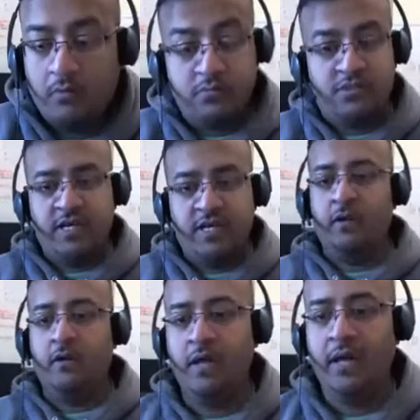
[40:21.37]

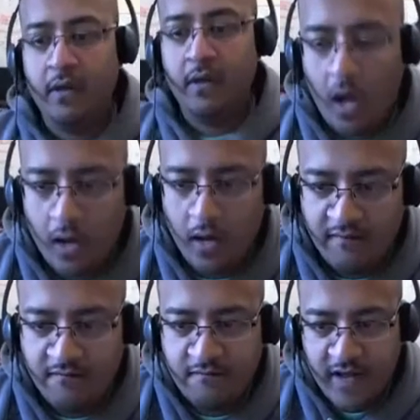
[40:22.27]
Definitely
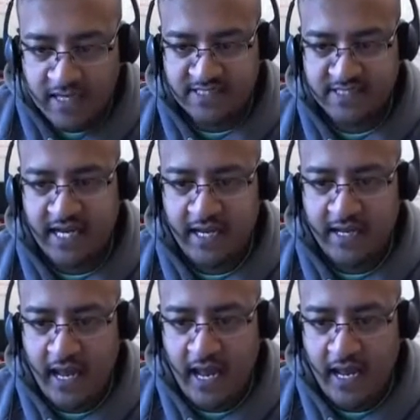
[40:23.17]
invest
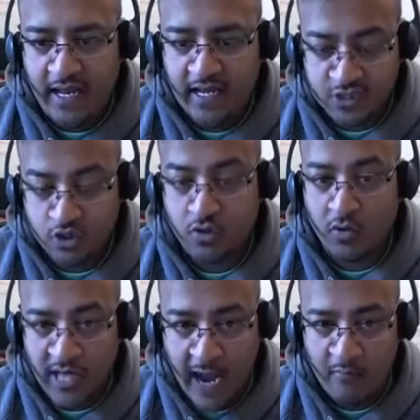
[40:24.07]
in a external
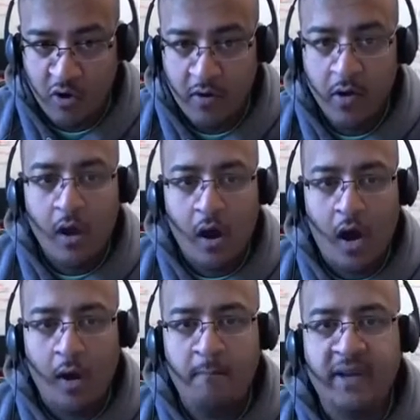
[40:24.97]
camera
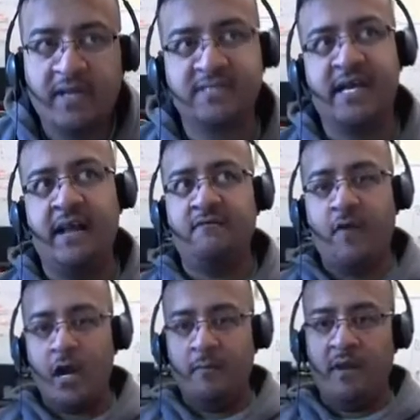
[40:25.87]
because the
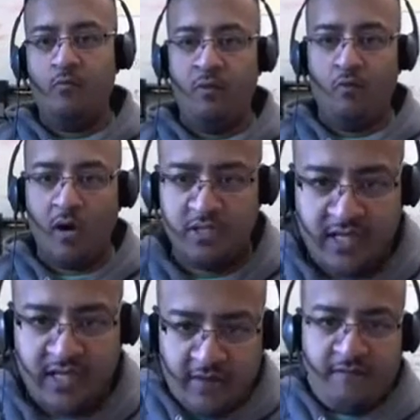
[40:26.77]
environment we want to
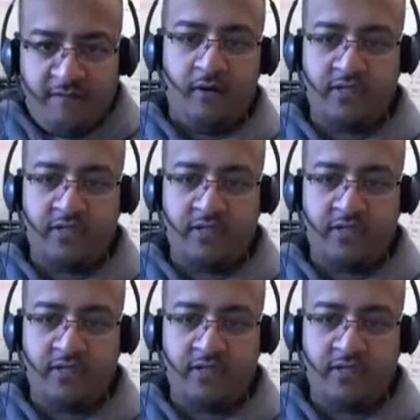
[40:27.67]
give.